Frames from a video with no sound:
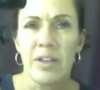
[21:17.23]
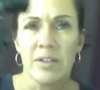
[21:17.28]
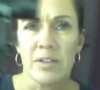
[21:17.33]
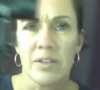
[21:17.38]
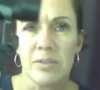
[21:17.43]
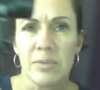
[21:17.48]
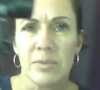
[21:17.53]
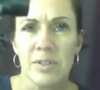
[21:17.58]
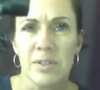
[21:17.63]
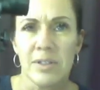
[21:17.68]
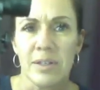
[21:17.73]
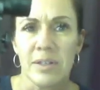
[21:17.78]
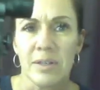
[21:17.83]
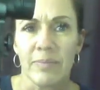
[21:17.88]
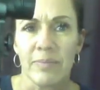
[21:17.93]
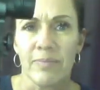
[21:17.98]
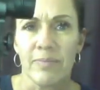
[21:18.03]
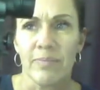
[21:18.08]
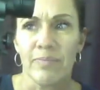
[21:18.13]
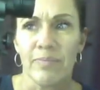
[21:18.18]
this one's
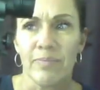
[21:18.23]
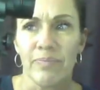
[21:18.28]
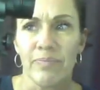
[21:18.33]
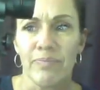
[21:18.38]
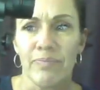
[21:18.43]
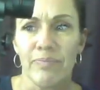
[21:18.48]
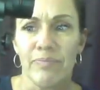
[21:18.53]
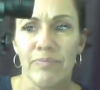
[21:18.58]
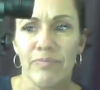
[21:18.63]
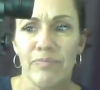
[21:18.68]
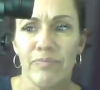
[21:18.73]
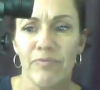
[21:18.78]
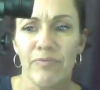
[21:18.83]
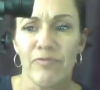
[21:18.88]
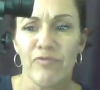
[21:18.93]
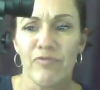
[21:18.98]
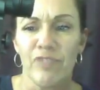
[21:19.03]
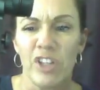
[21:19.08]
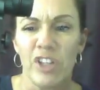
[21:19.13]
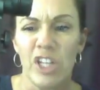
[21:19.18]
like
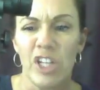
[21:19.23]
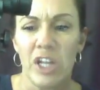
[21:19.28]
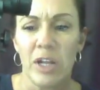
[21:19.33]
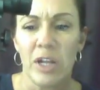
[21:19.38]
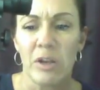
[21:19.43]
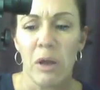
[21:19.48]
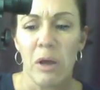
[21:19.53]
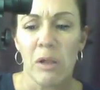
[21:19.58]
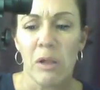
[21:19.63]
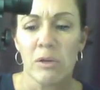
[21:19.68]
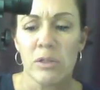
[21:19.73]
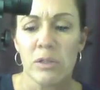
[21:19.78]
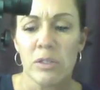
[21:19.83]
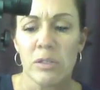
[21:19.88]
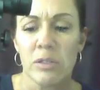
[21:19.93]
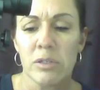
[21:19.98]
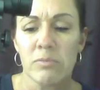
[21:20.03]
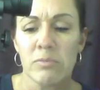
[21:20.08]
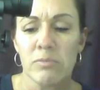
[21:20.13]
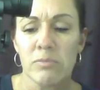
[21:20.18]

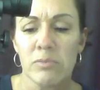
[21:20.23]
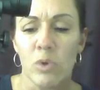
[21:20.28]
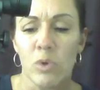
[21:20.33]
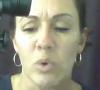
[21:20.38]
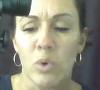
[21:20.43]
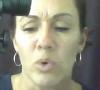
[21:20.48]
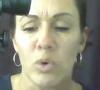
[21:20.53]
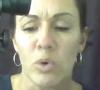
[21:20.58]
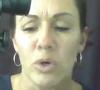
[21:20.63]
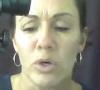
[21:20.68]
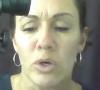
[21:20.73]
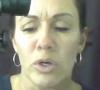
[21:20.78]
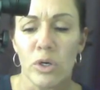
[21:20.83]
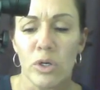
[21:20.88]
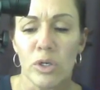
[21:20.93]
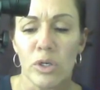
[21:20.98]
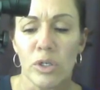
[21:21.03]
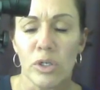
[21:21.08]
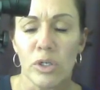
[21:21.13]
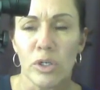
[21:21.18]
$59
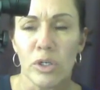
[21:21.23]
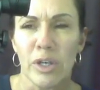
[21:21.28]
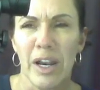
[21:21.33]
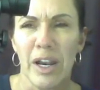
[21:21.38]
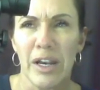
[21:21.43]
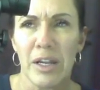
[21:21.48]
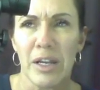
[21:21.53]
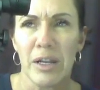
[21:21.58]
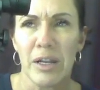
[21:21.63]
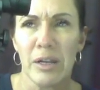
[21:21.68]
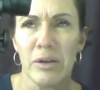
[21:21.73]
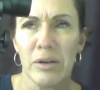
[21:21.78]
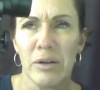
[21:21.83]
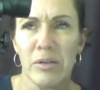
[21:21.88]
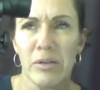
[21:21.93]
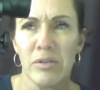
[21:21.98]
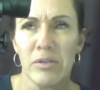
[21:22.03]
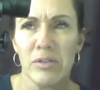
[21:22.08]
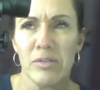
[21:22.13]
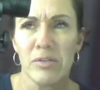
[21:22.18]
or
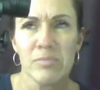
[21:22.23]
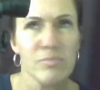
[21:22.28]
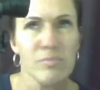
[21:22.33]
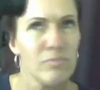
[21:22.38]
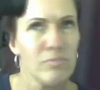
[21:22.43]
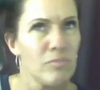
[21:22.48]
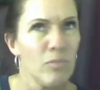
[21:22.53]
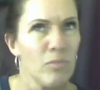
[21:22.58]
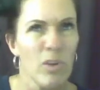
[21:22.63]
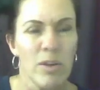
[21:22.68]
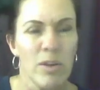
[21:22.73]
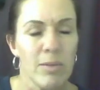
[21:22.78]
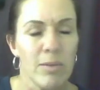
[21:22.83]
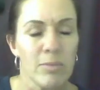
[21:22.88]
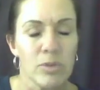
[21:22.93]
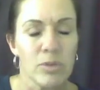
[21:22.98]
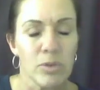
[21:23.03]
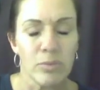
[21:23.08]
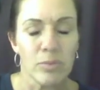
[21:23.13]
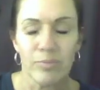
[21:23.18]
$99. One of
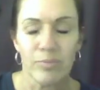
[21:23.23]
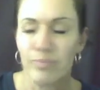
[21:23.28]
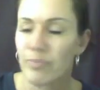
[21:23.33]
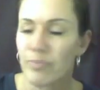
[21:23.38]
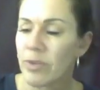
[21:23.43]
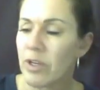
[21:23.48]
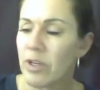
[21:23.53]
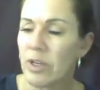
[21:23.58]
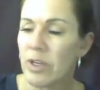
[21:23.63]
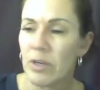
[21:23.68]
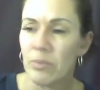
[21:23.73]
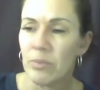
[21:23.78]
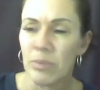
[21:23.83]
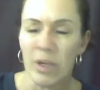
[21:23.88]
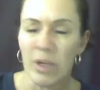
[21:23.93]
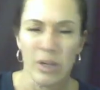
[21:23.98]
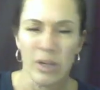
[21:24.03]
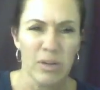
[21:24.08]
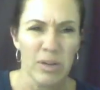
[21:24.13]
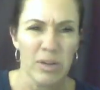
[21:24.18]
them two.
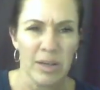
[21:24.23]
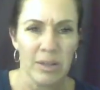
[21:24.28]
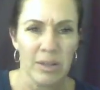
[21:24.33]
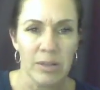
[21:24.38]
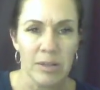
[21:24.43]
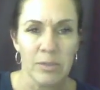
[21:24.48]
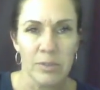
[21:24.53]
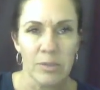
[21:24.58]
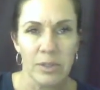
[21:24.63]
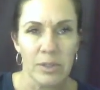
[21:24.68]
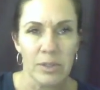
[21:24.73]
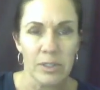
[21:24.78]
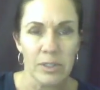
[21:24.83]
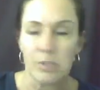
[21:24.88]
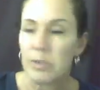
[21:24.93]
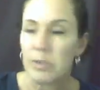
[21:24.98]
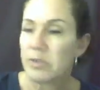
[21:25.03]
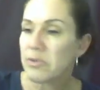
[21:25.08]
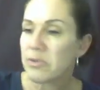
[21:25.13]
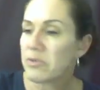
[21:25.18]
But I know like these ones are
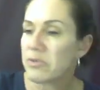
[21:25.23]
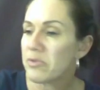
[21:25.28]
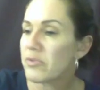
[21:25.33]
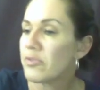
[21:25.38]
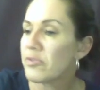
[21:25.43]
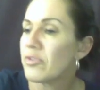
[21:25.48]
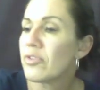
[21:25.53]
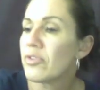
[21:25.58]
expensive.